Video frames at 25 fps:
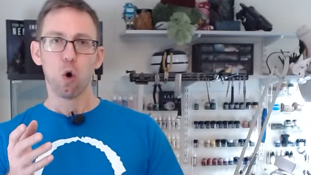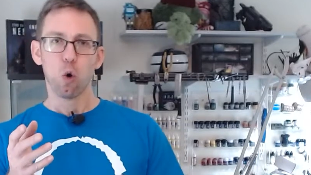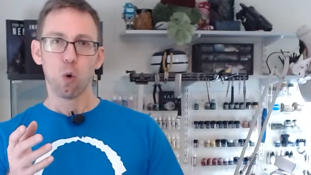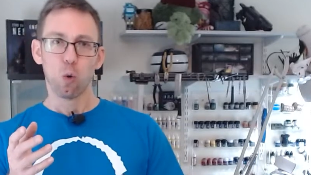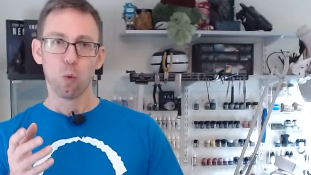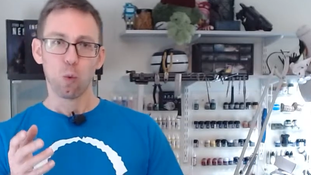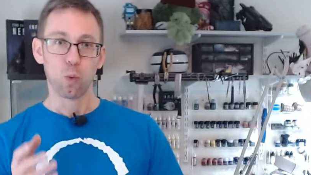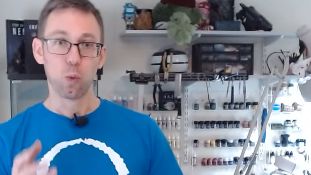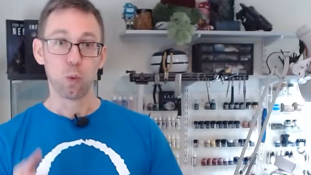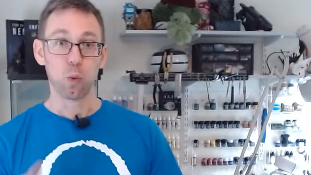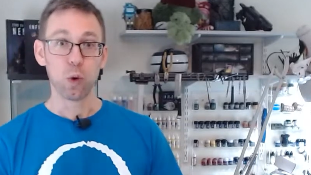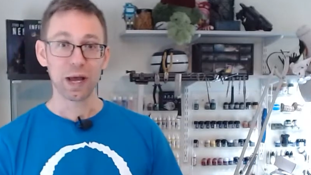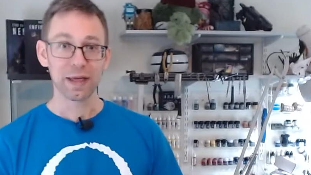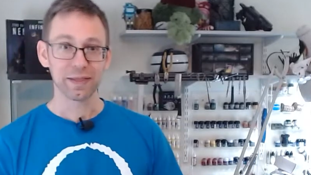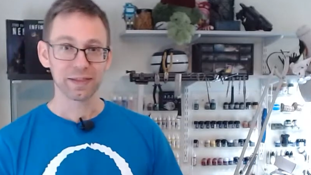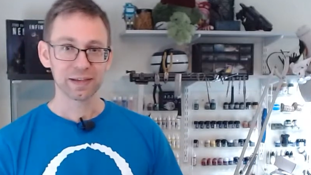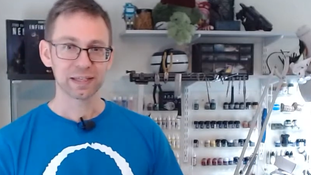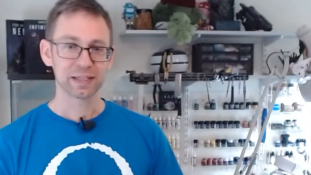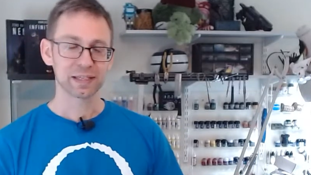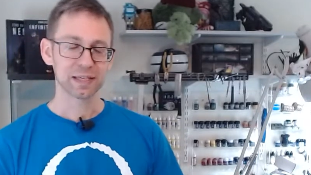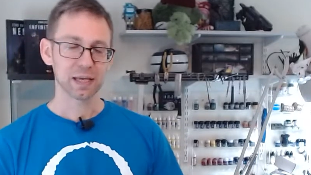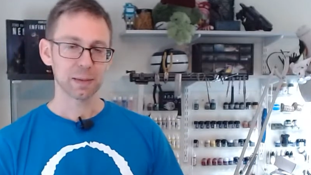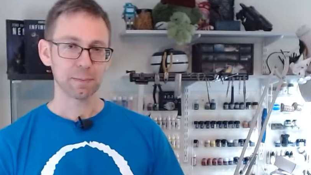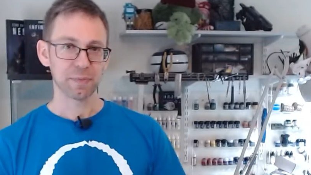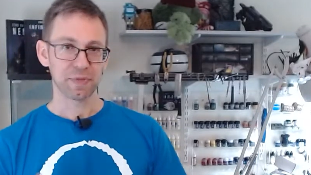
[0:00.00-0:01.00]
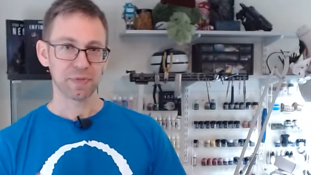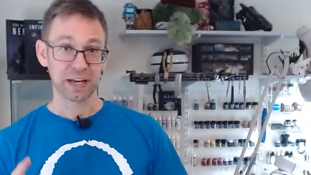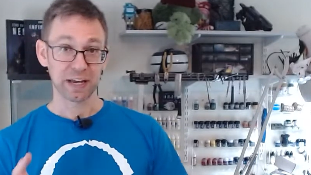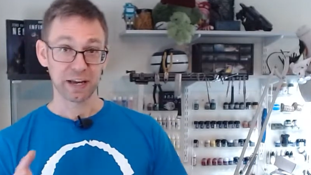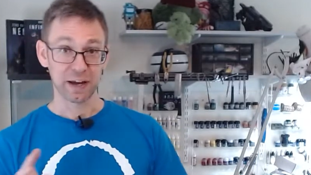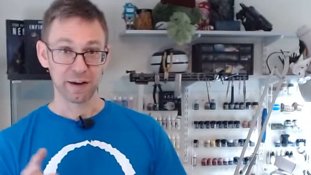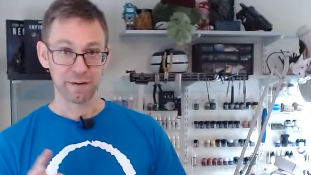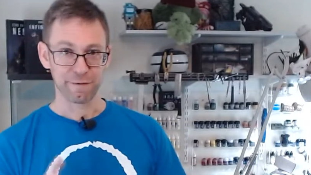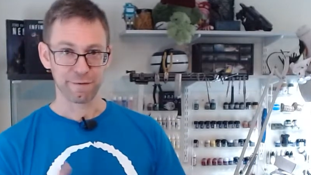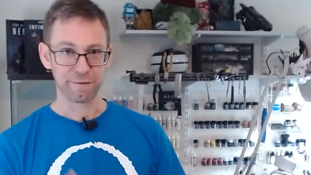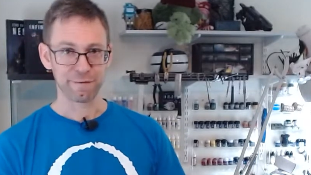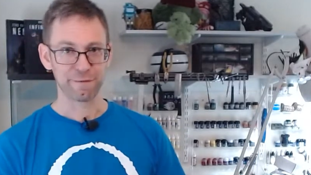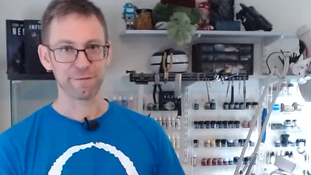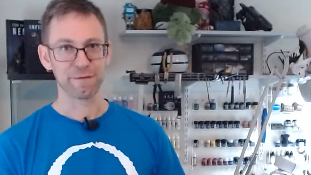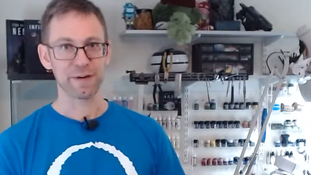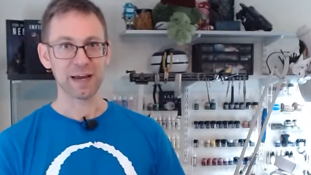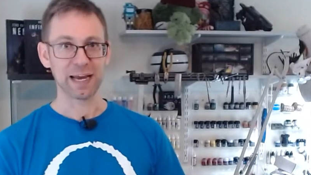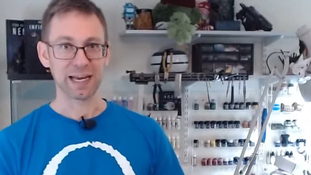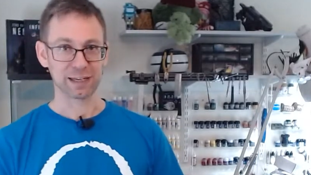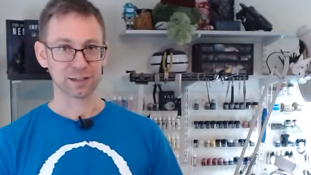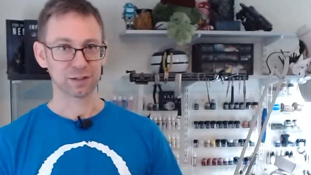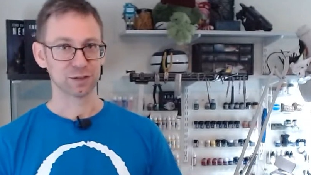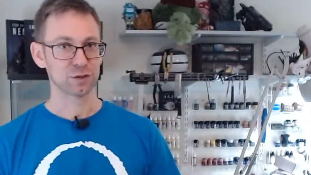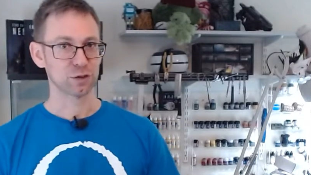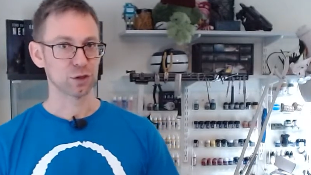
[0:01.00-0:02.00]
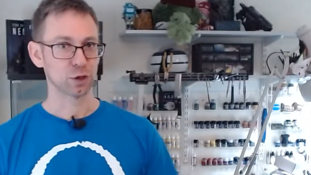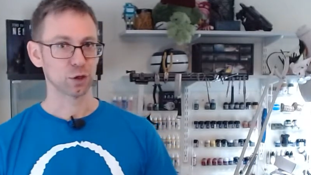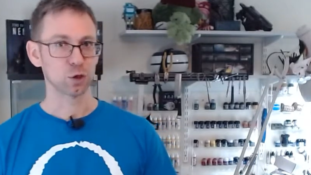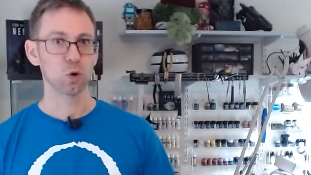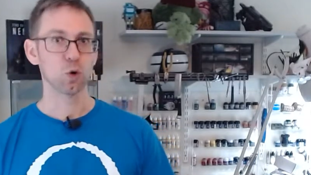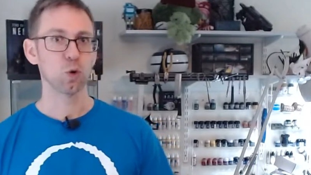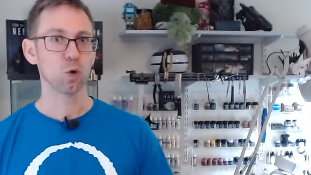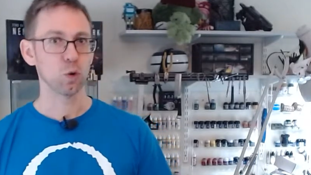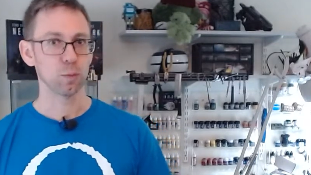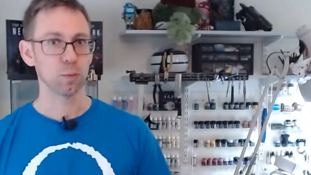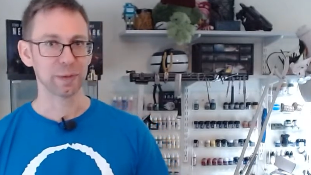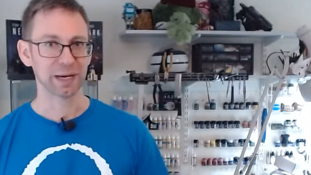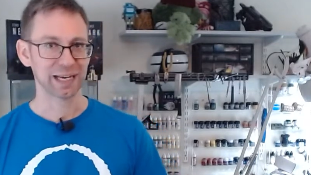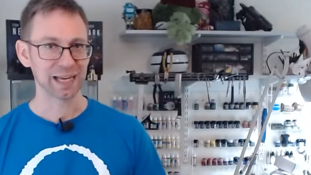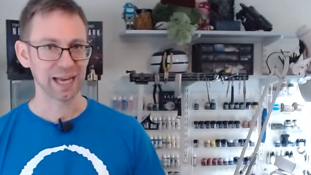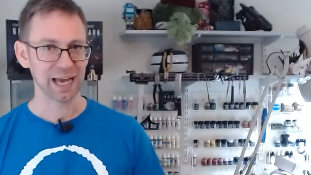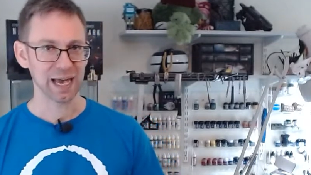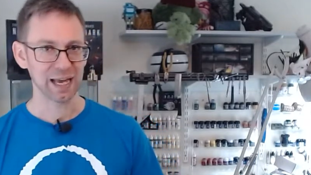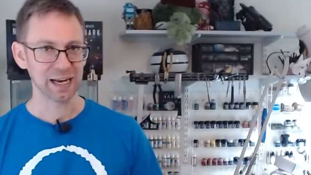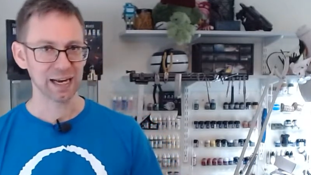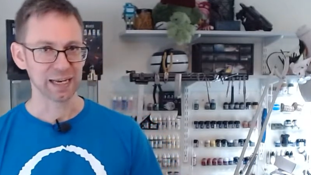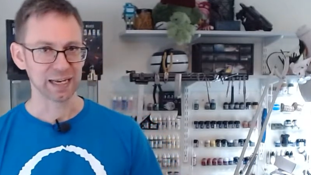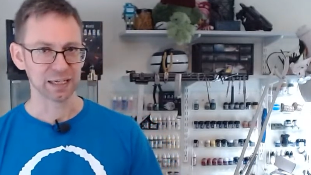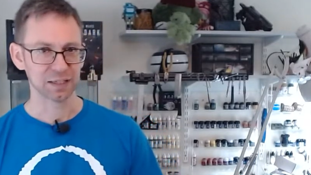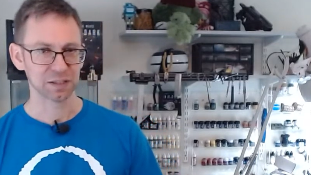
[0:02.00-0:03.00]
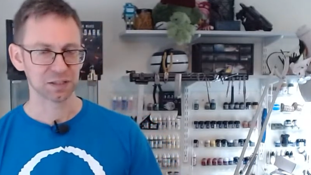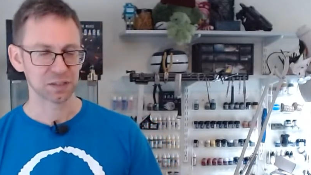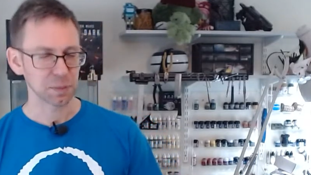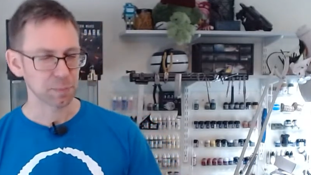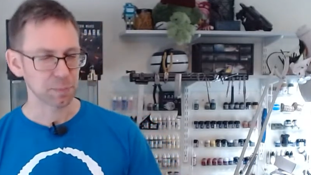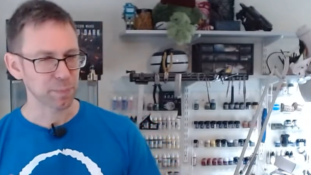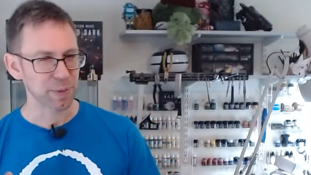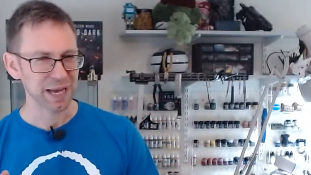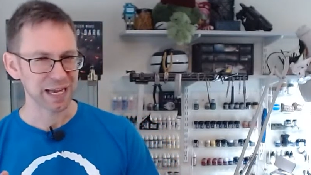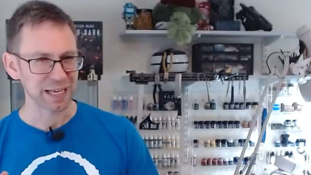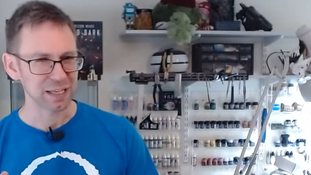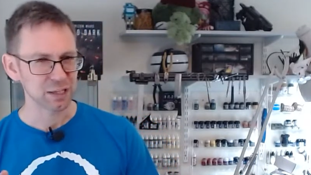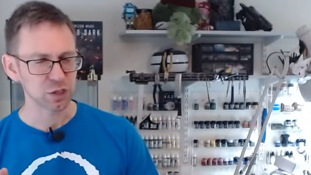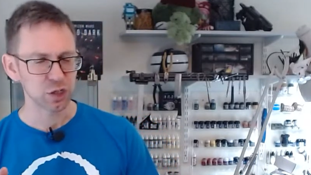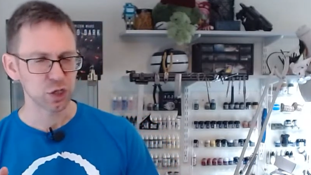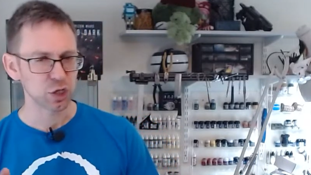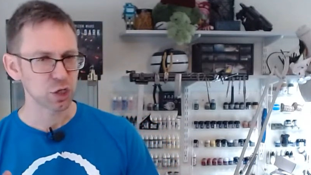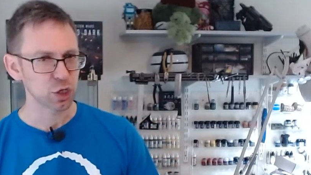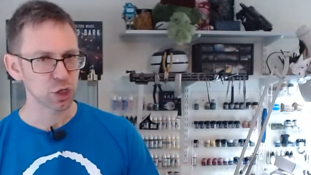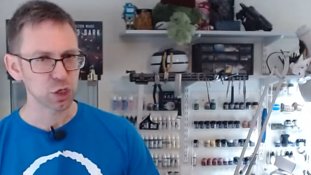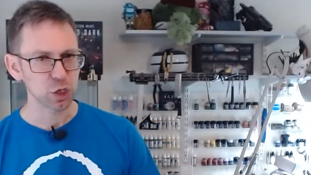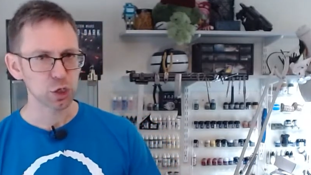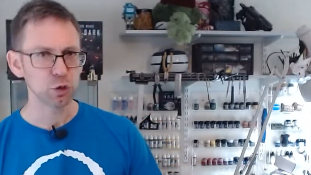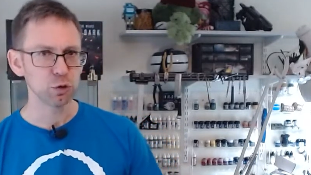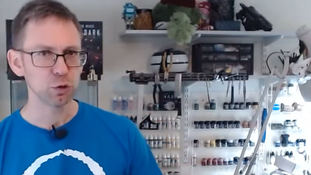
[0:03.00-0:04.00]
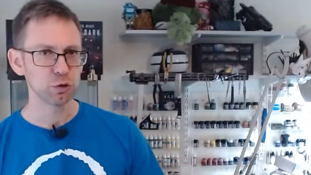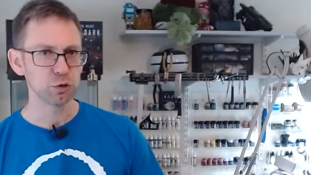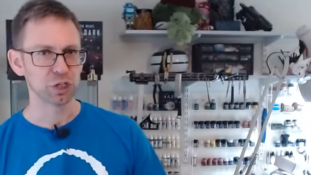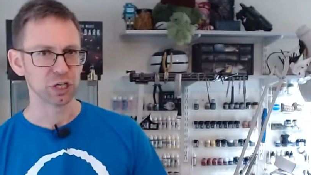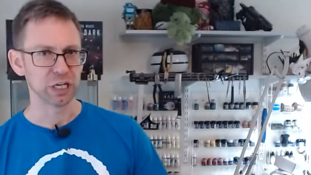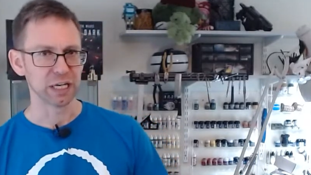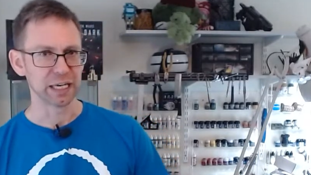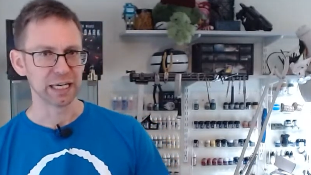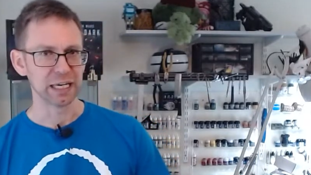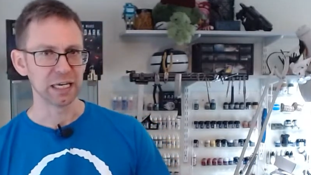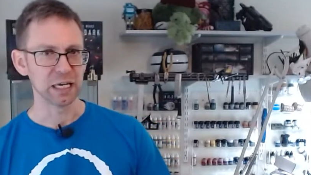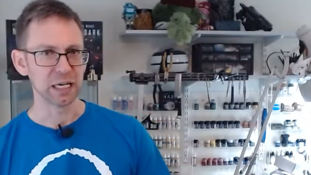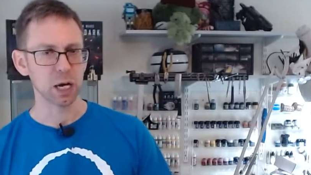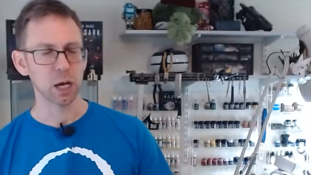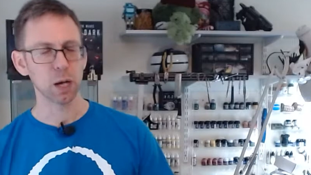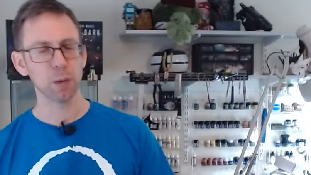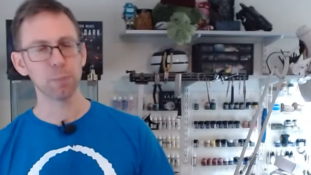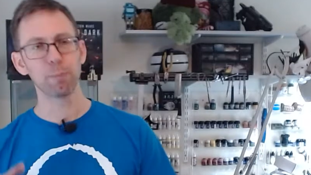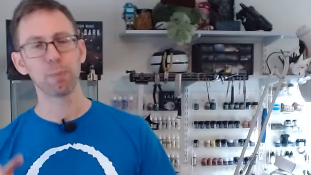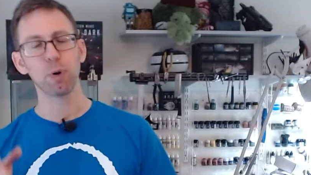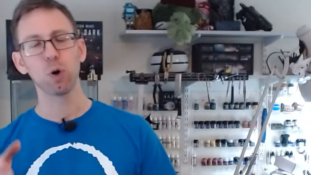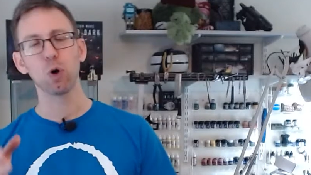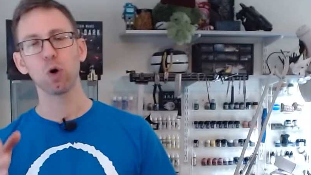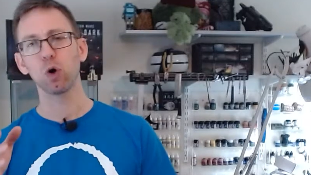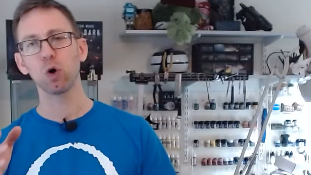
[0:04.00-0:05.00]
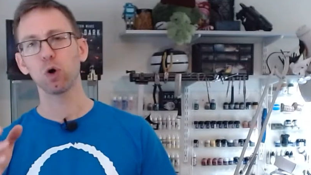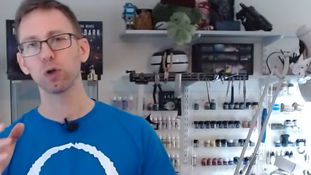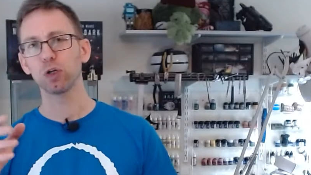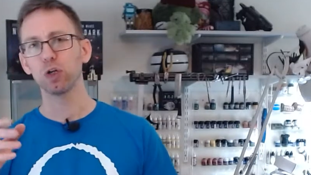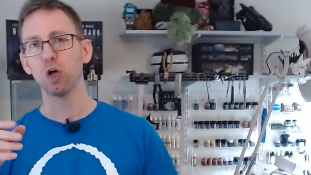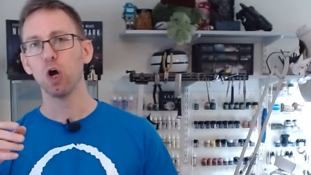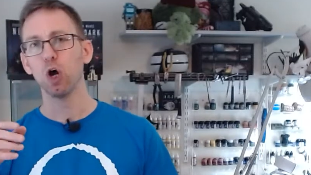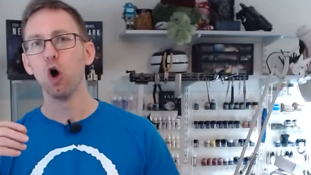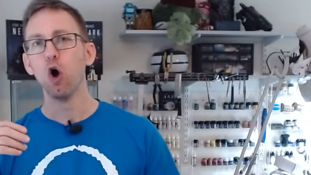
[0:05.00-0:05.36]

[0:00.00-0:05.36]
whether something affects the core mechanics depends hugely upon